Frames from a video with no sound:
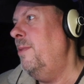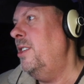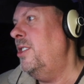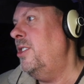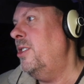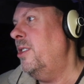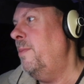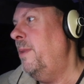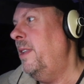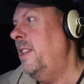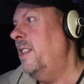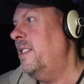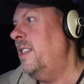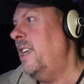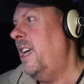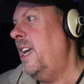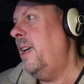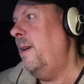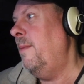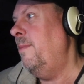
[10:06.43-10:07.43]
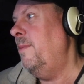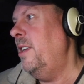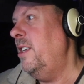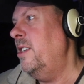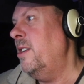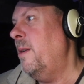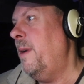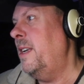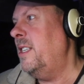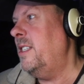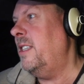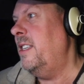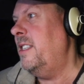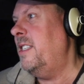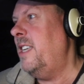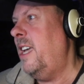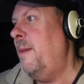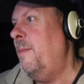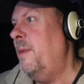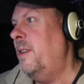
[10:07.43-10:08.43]
These should be the same. These are basically the
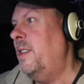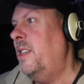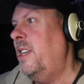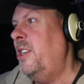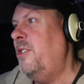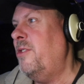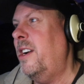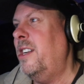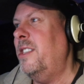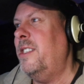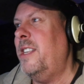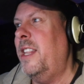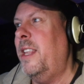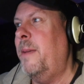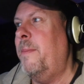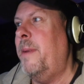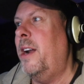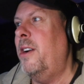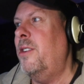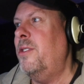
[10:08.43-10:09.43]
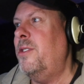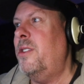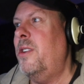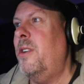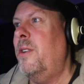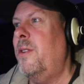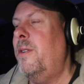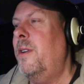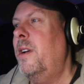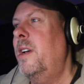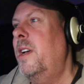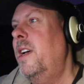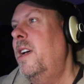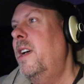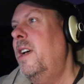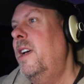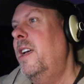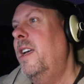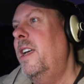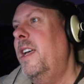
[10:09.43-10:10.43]
same, but E-Trade is slightly better. So
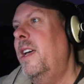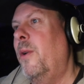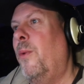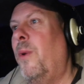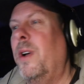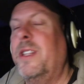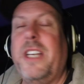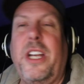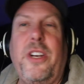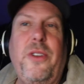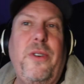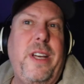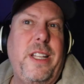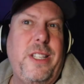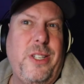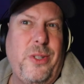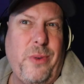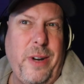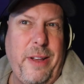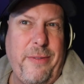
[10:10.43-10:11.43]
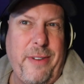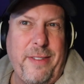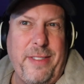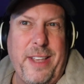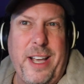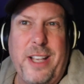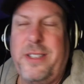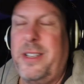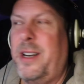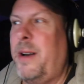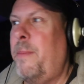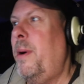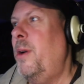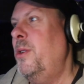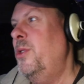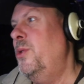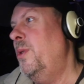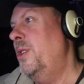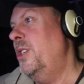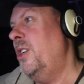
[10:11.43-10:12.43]
once I do get to 25,000, I'll
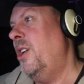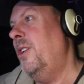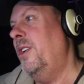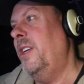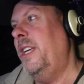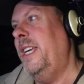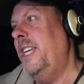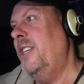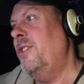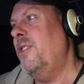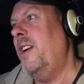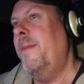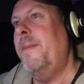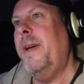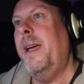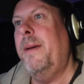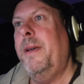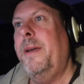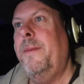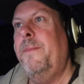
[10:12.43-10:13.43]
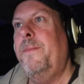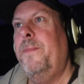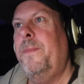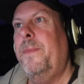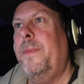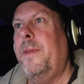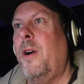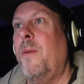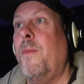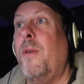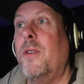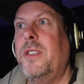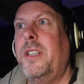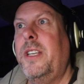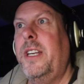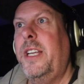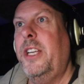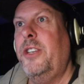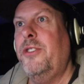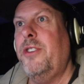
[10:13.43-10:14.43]
probably switch all to E-Trade maybe, or
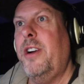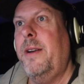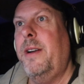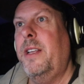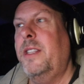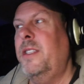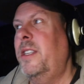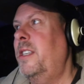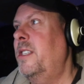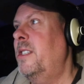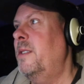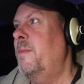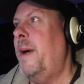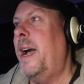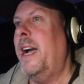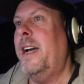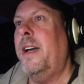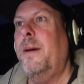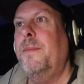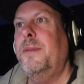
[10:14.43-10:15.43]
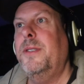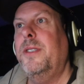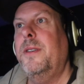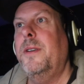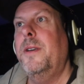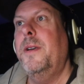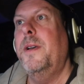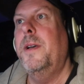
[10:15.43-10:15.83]
mostly to E-Trade, and these as backups.